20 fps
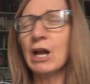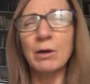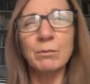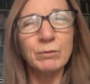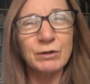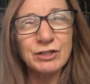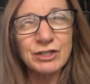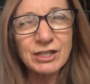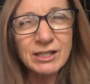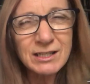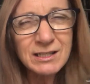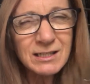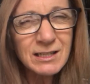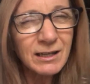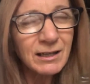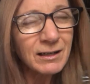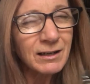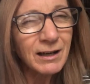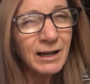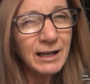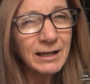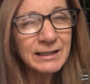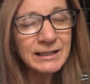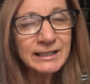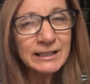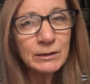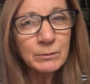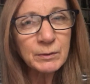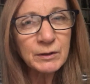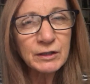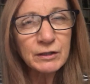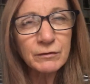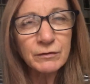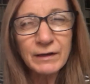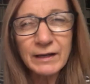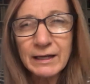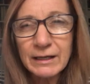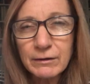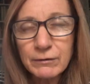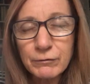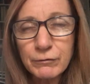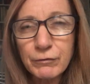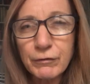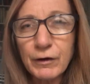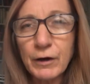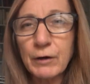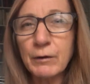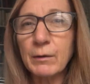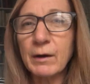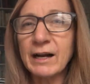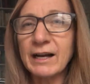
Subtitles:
But just a little bit of info,